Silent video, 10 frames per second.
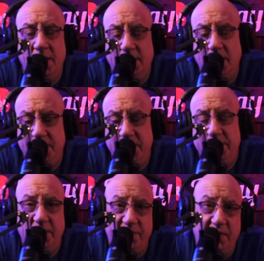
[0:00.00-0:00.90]
Now, these
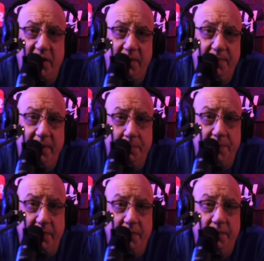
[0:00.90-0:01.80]
are the fucking
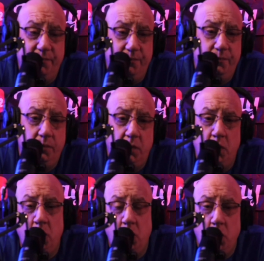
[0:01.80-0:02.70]
people
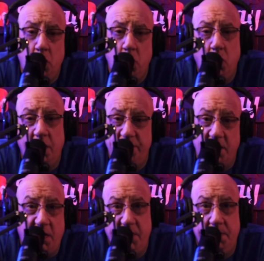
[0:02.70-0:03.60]
who have
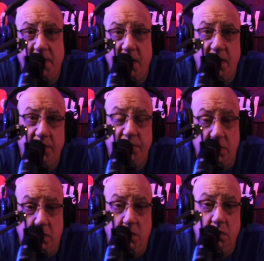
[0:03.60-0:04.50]
nothing better to
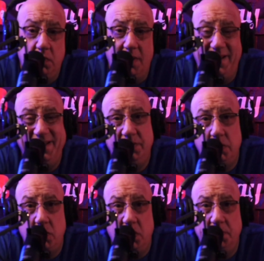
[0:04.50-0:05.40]
do. I like to
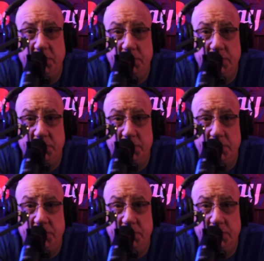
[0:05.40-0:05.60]
call them the